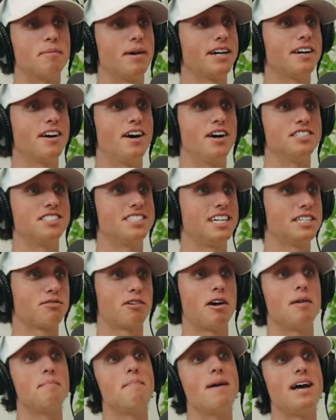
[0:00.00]
to my college and that's
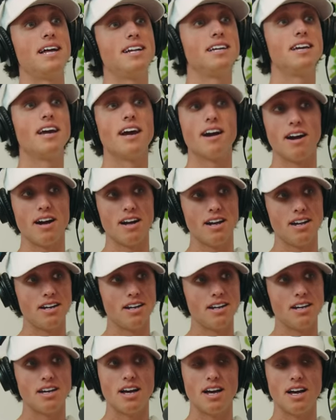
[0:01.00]
where I met Garrett.
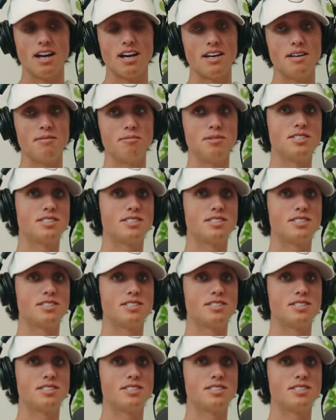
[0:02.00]
Yeah. Uh, and we